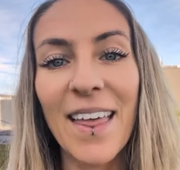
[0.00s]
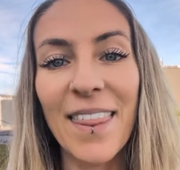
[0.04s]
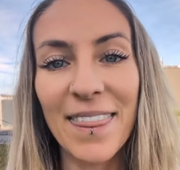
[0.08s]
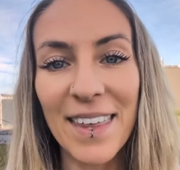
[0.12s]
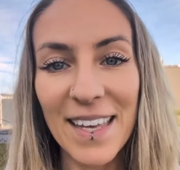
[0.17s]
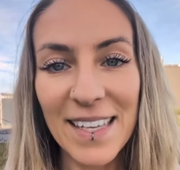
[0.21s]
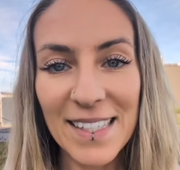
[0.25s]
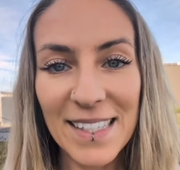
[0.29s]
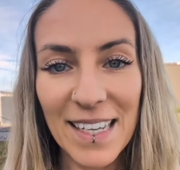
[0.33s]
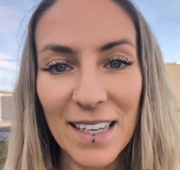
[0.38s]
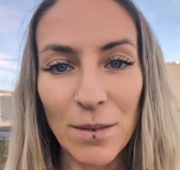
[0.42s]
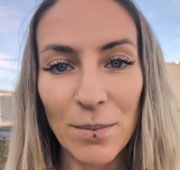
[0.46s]

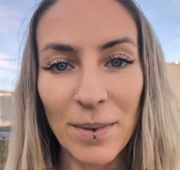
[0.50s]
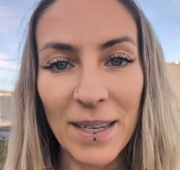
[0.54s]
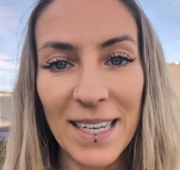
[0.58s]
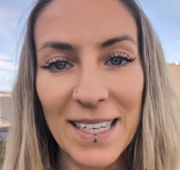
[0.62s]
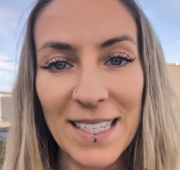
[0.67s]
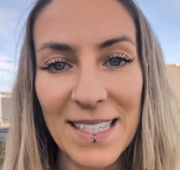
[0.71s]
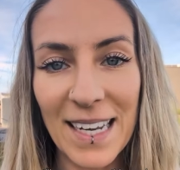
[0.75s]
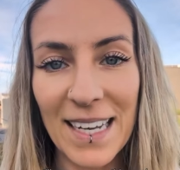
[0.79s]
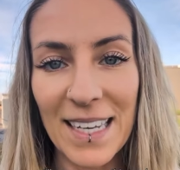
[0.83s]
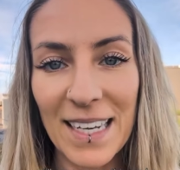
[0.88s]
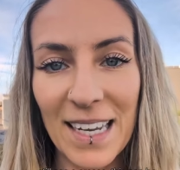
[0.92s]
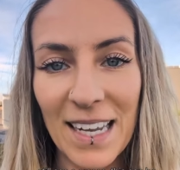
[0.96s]
this can be
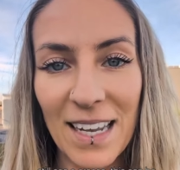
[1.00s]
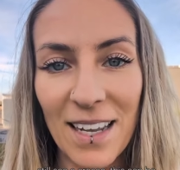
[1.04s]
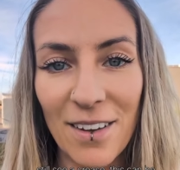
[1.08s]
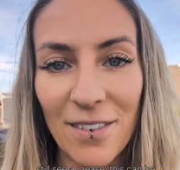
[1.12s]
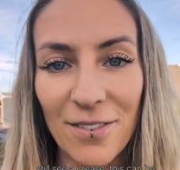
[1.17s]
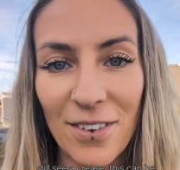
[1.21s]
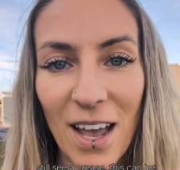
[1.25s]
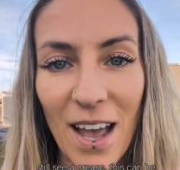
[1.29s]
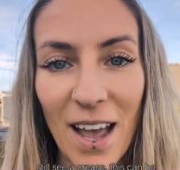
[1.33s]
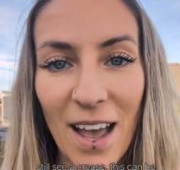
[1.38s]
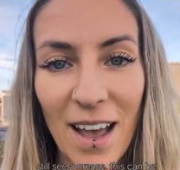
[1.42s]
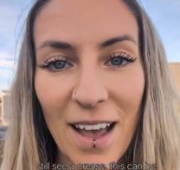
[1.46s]

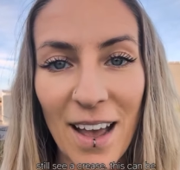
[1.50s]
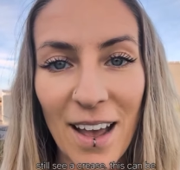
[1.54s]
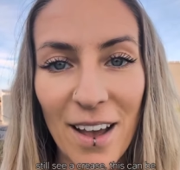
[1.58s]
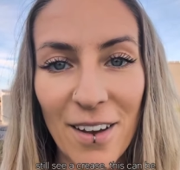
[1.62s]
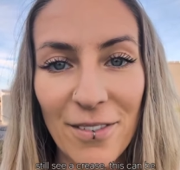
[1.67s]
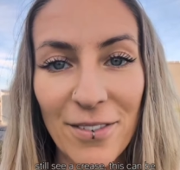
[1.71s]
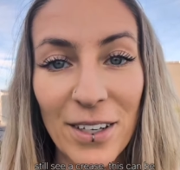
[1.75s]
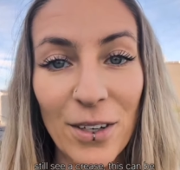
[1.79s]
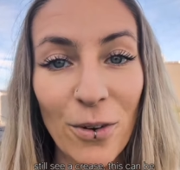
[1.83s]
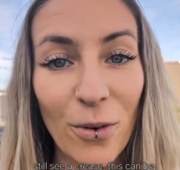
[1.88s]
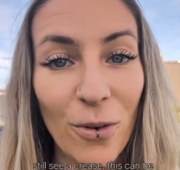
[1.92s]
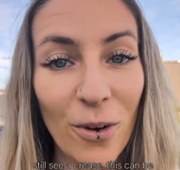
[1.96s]
indicative
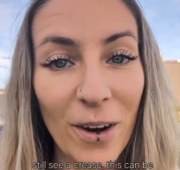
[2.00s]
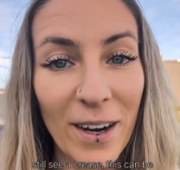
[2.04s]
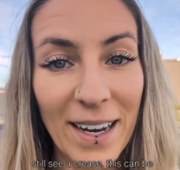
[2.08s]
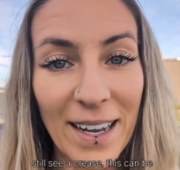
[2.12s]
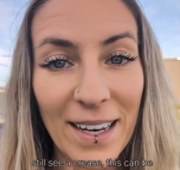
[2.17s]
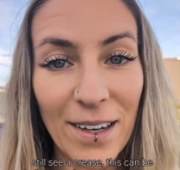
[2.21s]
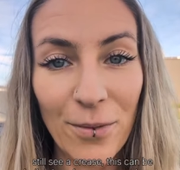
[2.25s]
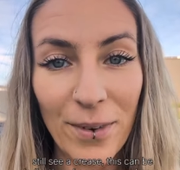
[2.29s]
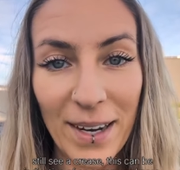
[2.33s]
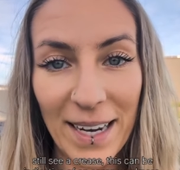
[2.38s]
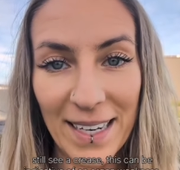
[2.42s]
of an organ